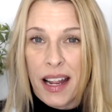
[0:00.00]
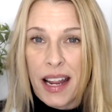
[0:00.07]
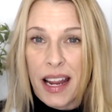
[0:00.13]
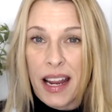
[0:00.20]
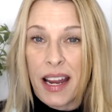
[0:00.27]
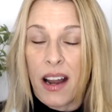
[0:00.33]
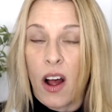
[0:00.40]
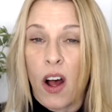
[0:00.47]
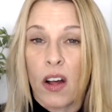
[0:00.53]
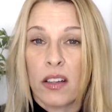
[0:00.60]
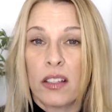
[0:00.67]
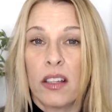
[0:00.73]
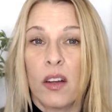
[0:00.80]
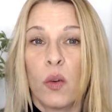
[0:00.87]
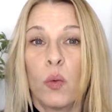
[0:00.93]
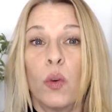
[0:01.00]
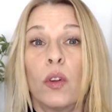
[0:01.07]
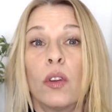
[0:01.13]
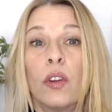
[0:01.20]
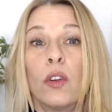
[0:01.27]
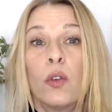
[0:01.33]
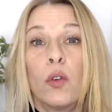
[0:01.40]
It also
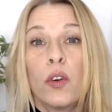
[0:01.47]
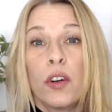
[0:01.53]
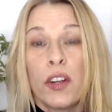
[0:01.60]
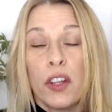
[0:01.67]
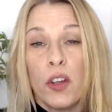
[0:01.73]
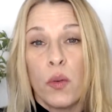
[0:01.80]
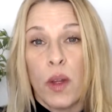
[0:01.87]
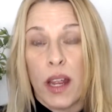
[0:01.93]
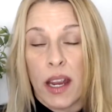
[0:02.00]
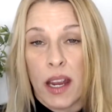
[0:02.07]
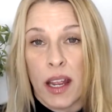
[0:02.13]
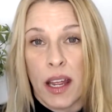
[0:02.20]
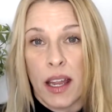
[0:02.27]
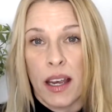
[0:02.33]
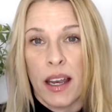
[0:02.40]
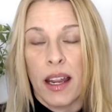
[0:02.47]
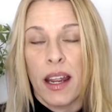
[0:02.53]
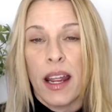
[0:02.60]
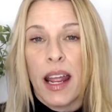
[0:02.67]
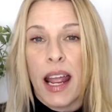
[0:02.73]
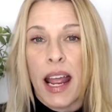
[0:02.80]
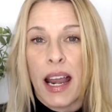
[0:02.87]
will lure you in
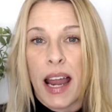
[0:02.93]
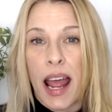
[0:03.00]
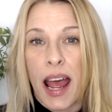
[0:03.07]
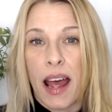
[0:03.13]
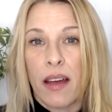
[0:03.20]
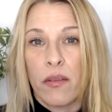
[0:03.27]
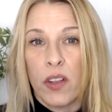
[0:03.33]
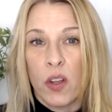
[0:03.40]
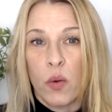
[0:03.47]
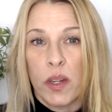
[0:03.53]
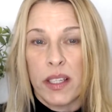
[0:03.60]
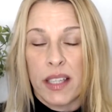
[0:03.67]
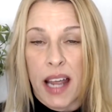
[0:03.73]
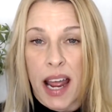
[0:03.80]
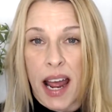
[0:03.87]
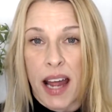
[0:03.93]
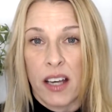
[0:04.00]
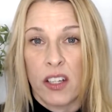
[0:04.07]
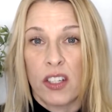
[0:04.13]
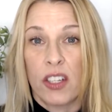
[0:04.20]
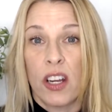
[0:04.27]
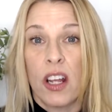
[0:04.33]
and have you
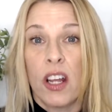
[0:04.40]
attach